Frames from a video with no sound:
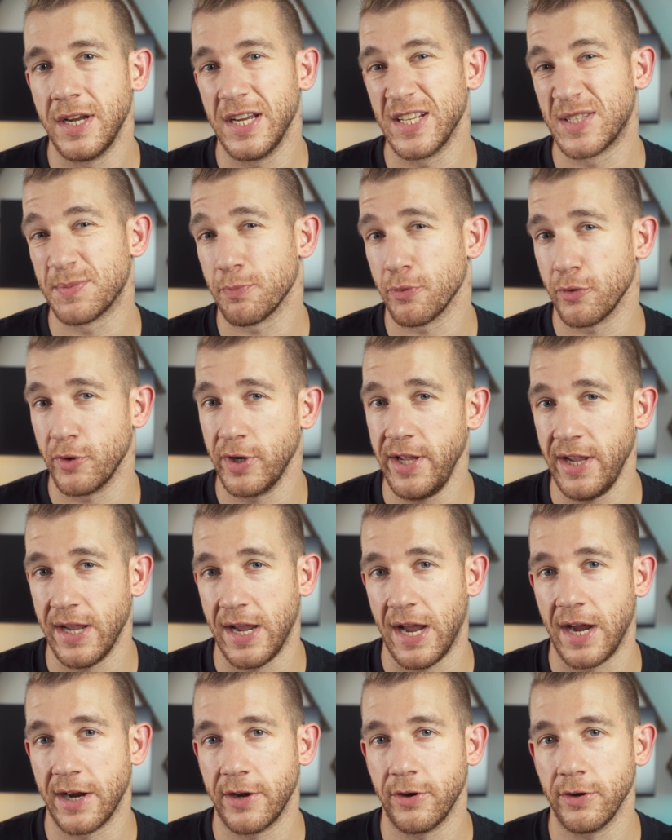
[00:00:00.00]
it's pretty
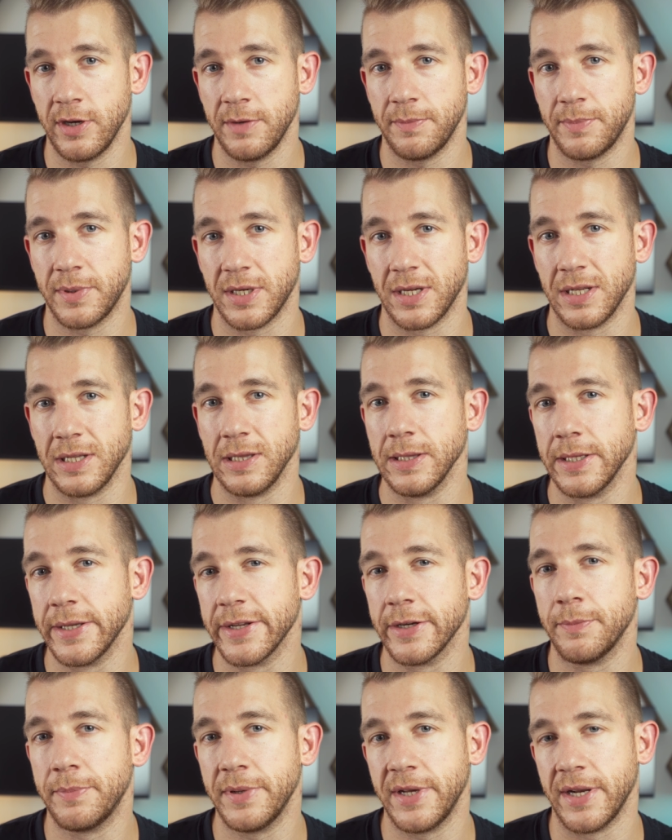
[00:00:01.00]
accurate, but a
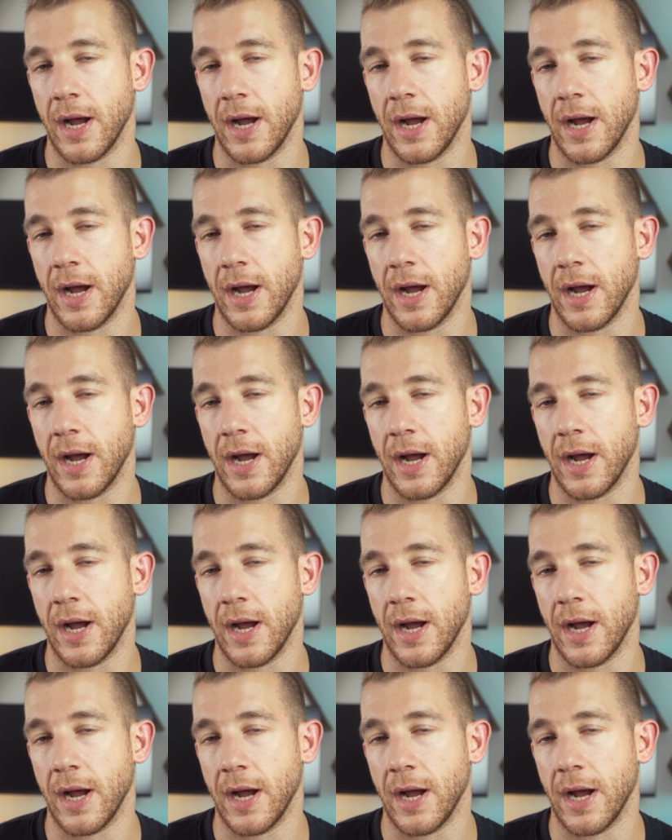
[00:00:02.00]
little bit